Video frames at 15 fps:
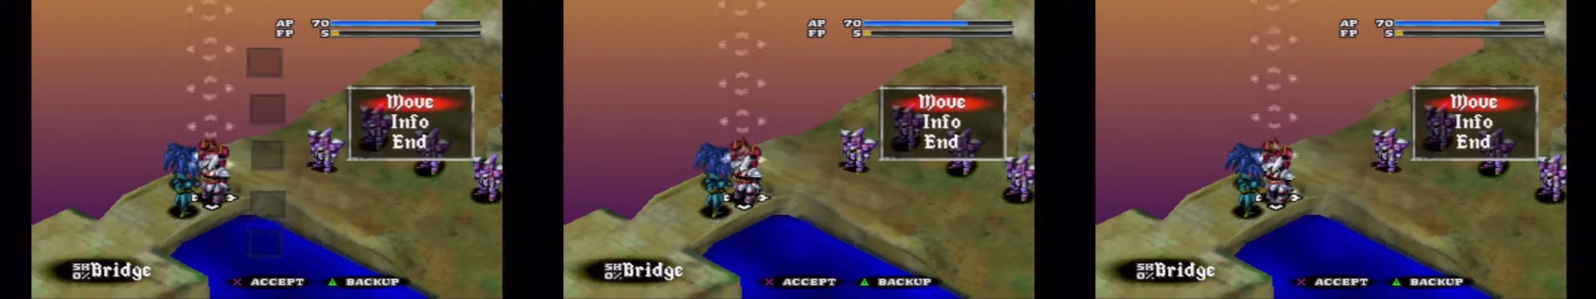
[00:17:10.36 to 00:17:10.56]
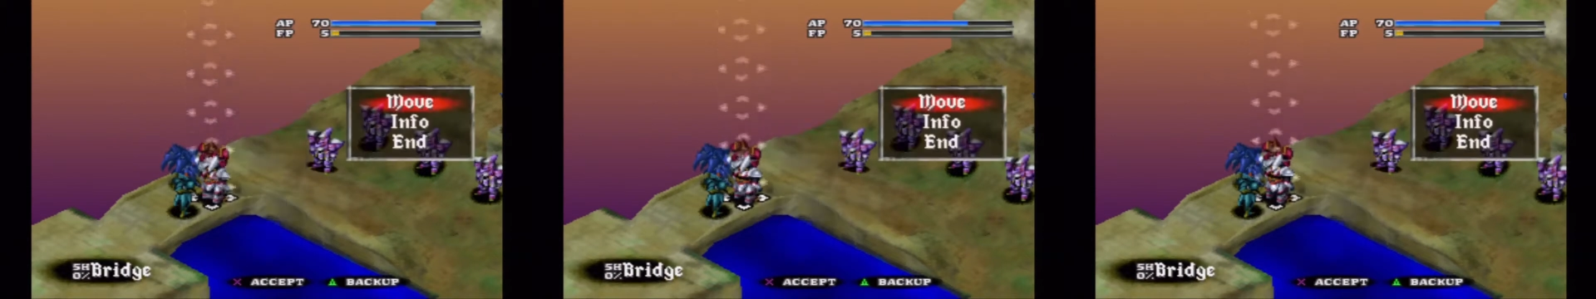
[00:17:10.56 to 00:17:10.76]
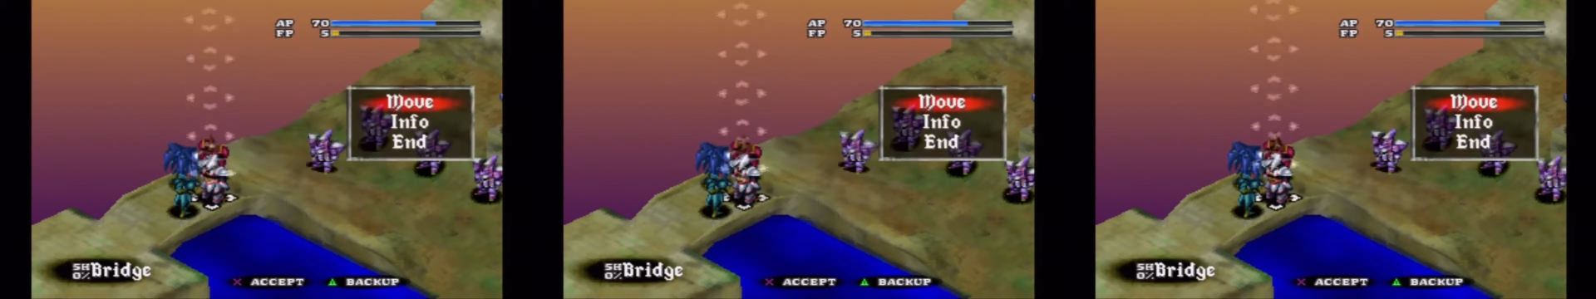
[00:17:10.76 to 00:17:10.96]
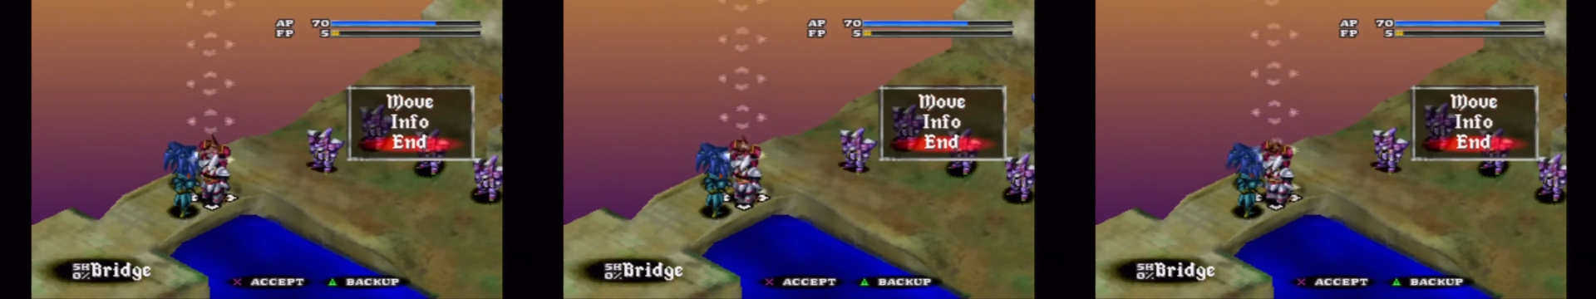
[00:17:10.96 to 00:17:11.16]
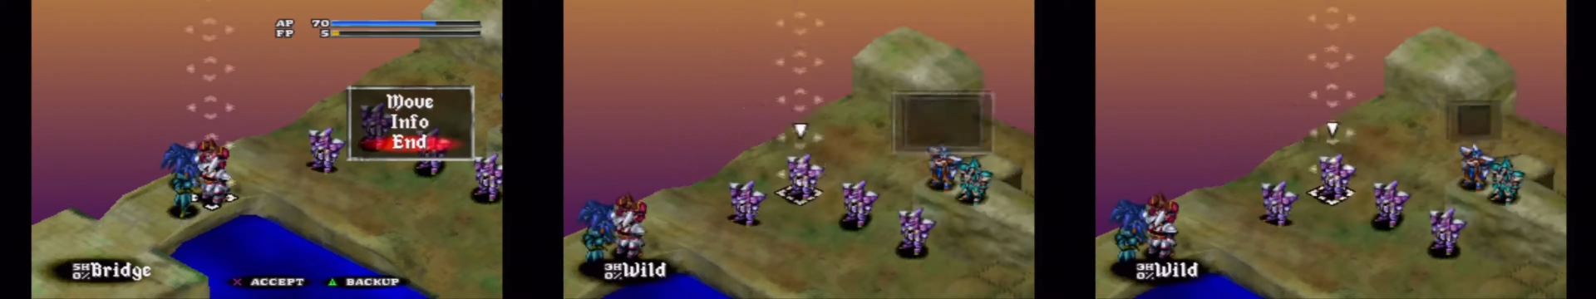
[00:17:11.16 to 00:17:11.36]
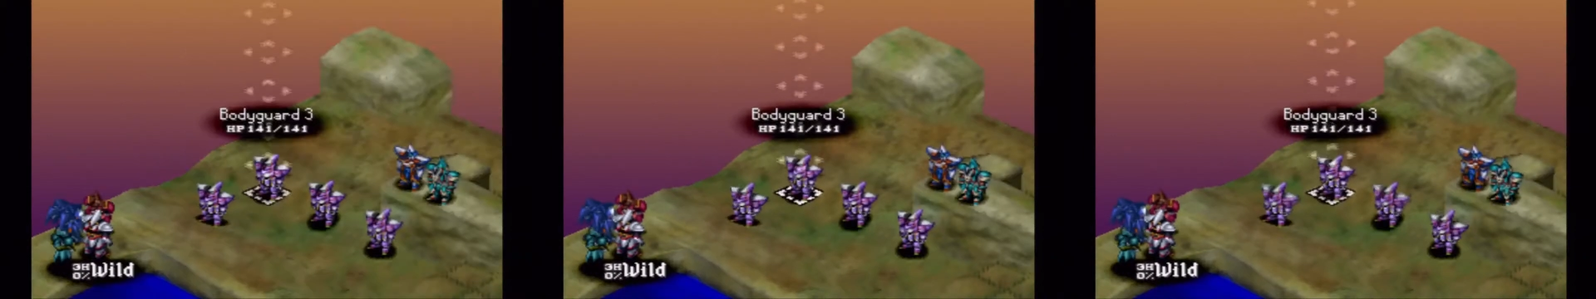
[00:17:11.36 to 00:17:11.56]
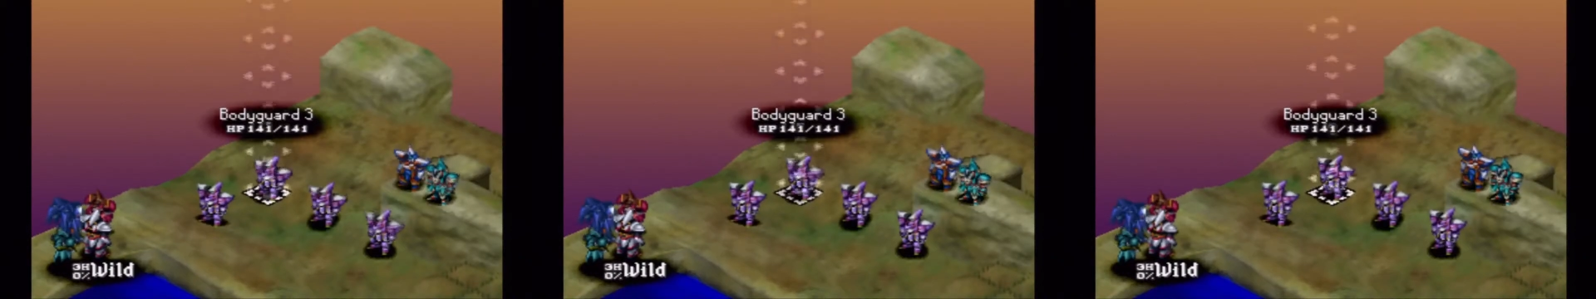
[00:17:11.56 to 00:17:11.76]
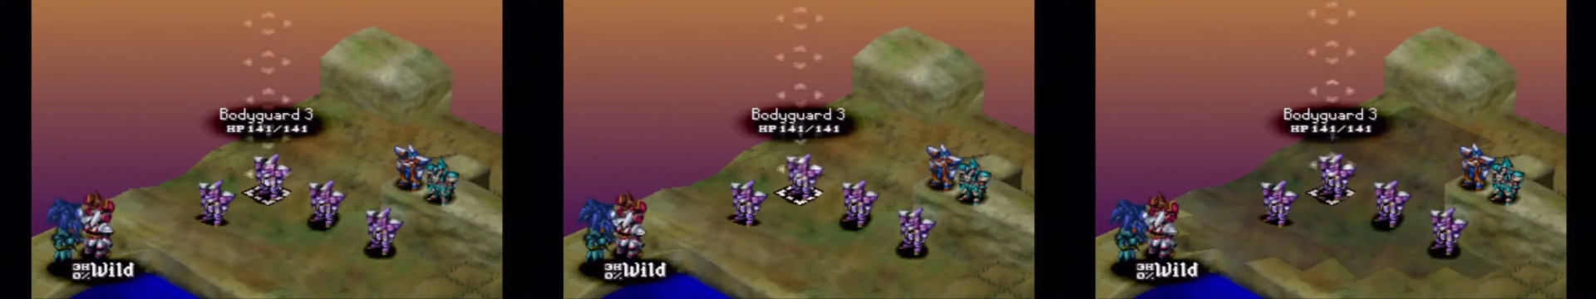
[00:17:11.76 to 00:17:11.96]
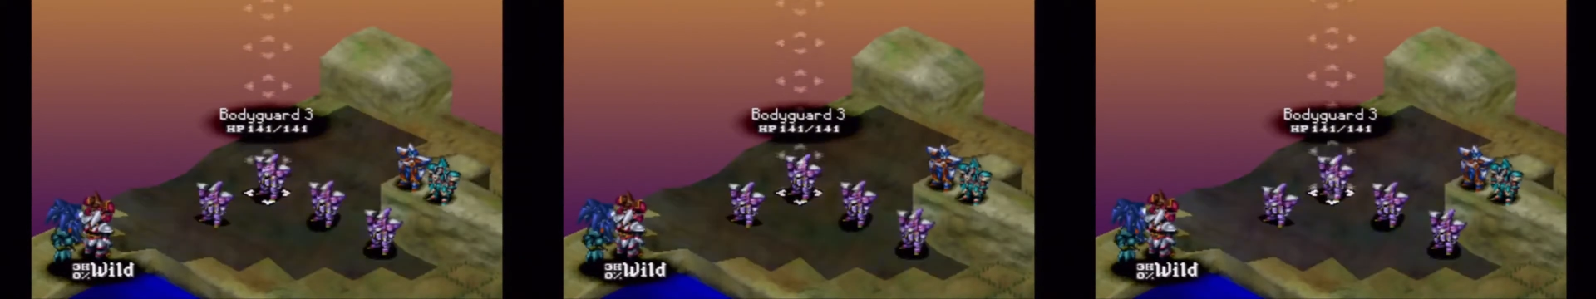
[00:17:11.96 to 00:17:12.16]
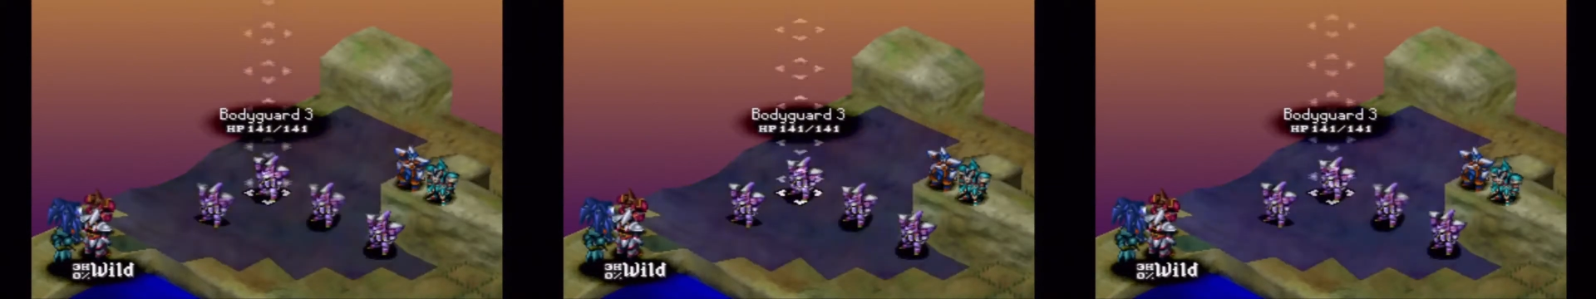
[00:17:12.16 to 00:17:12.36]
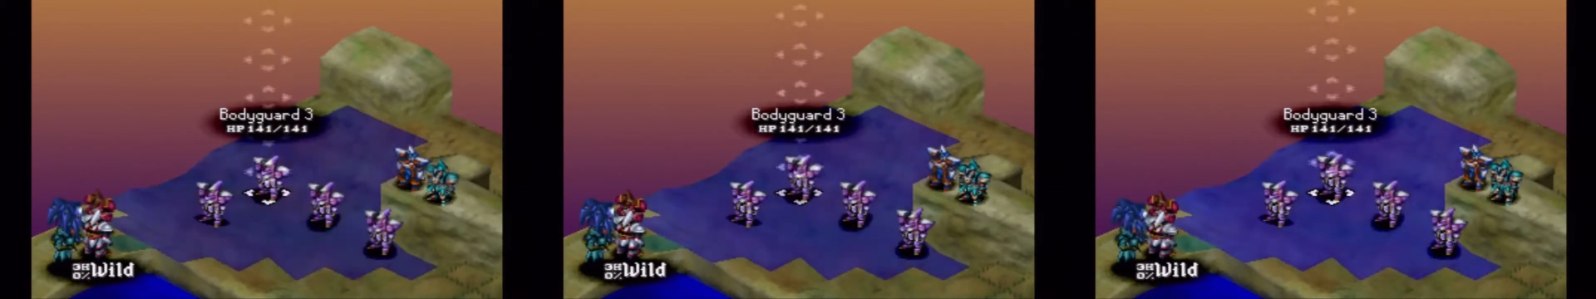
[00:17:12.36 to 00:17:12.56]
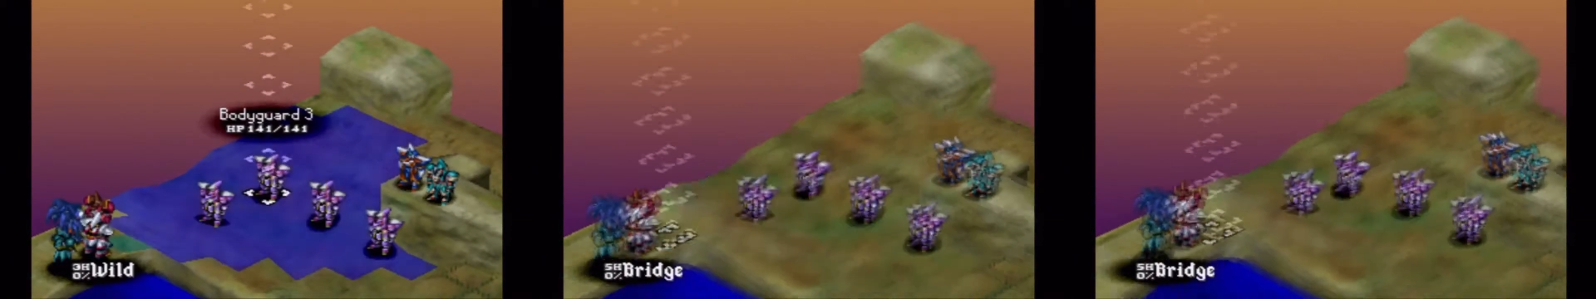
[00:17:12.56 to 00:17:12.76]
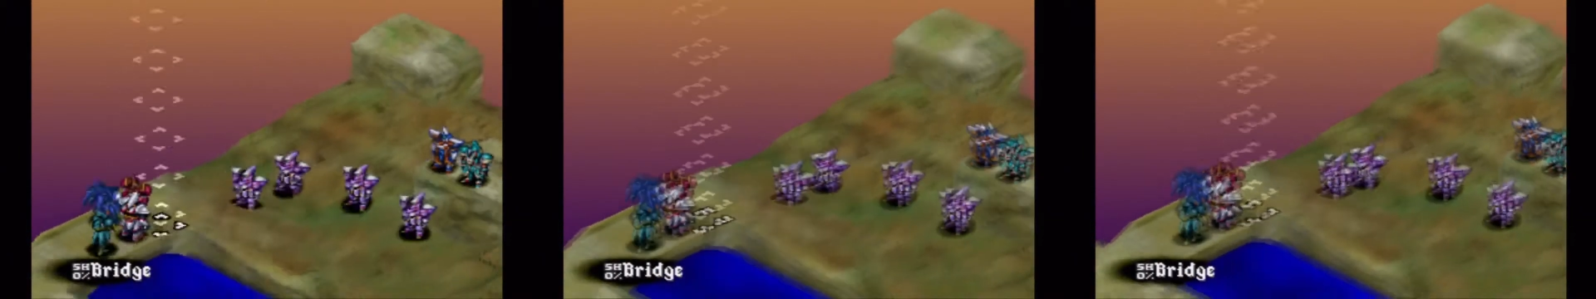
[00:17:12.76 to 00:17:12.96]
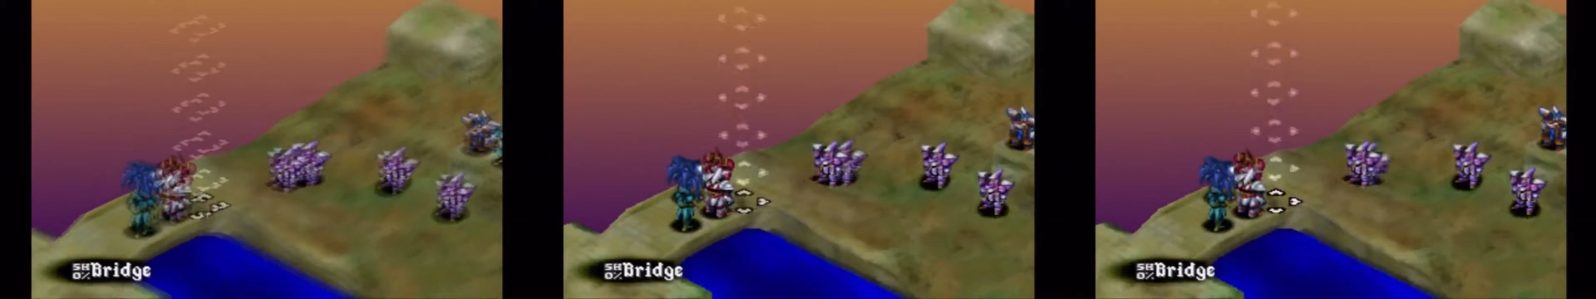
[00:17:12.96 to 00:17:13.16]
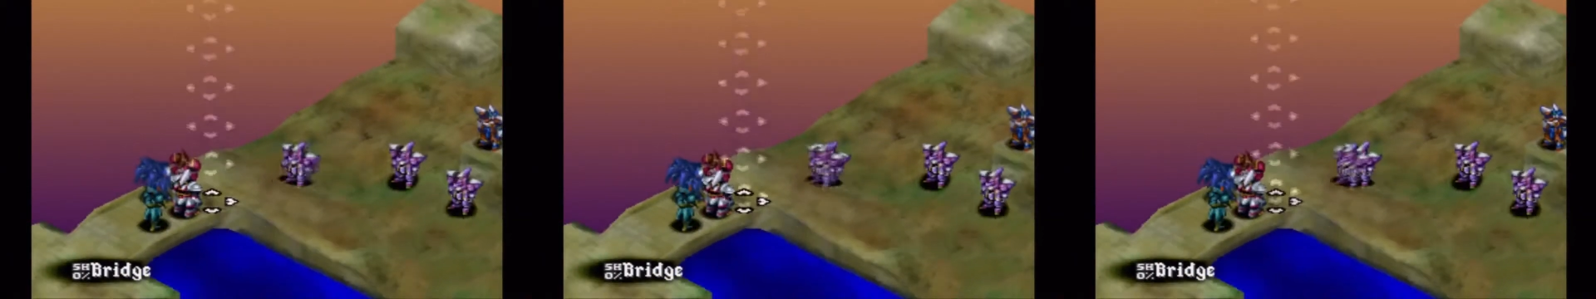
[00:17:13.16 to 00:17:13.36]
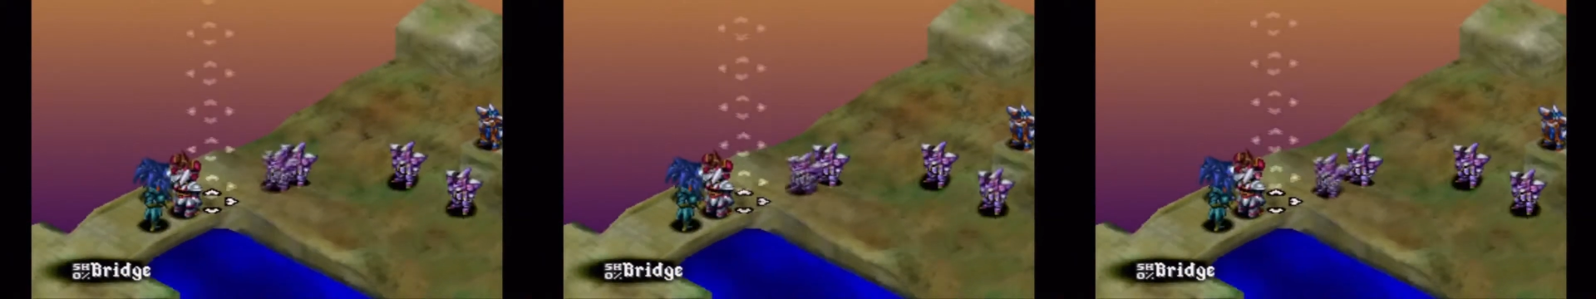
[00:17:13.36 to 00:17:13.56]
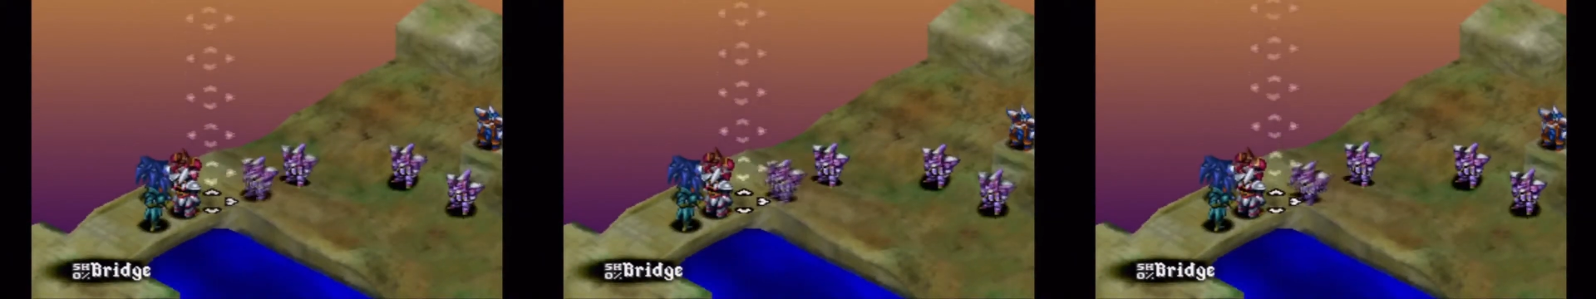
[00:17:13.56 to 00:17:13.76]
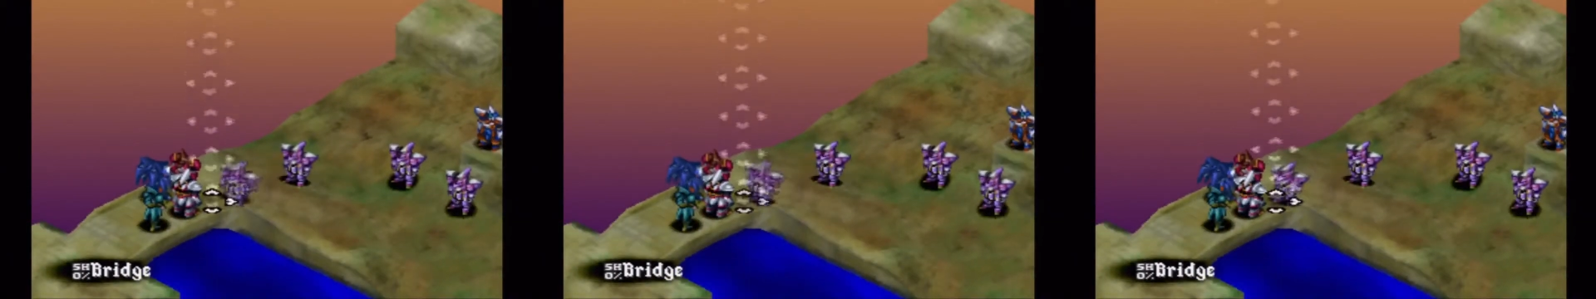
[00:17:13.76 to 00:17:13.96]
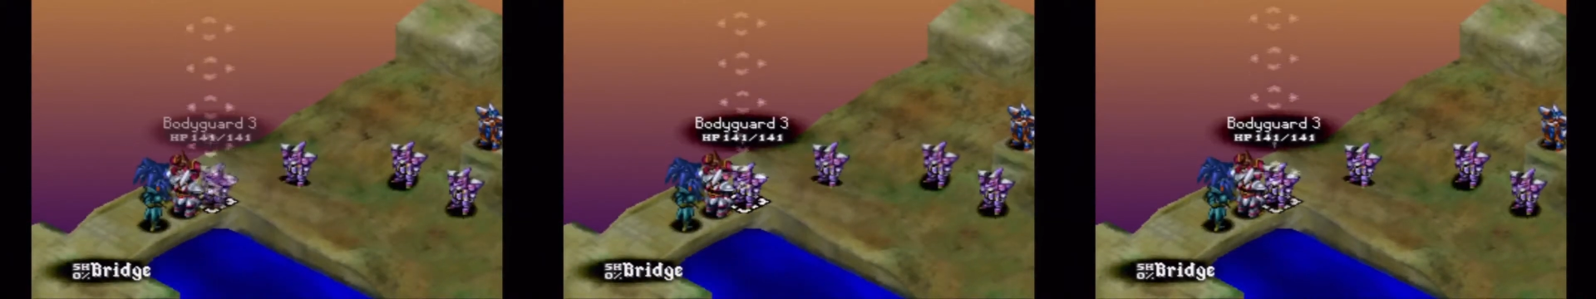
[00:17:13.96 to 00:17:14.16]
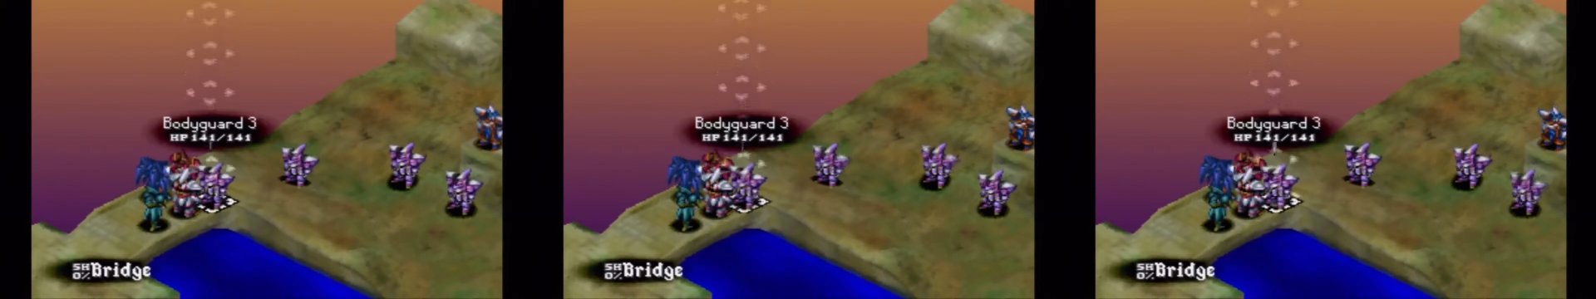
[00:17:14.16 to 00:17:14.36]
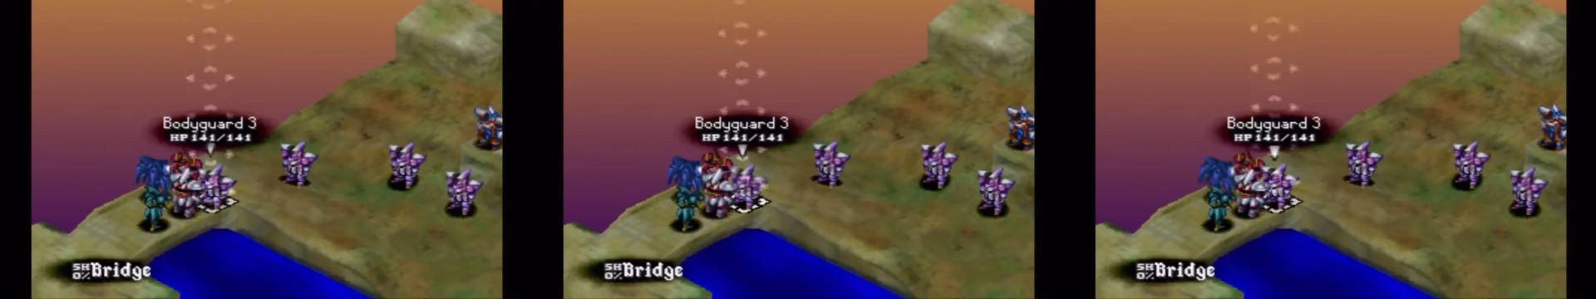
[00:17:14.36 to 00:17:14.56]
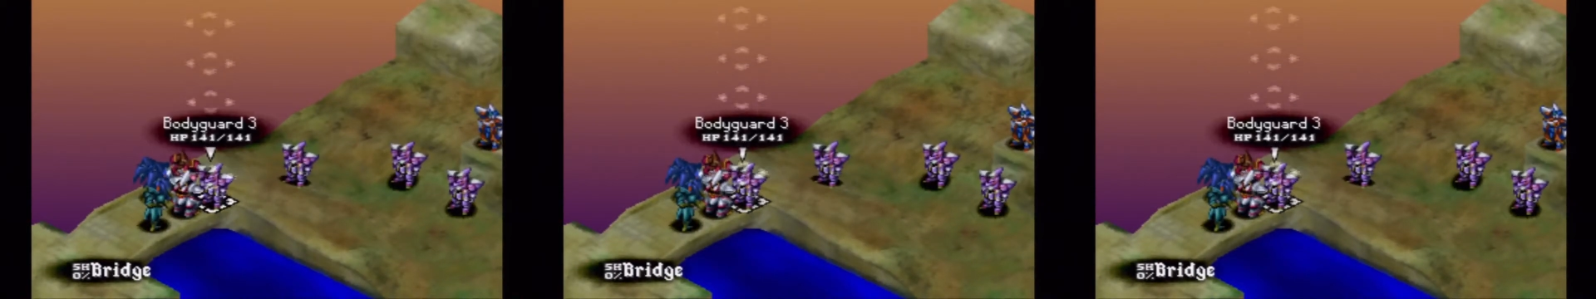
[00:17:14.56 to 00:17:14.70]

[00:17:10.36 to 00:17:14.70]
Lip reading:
Nobody's mouth can be seen.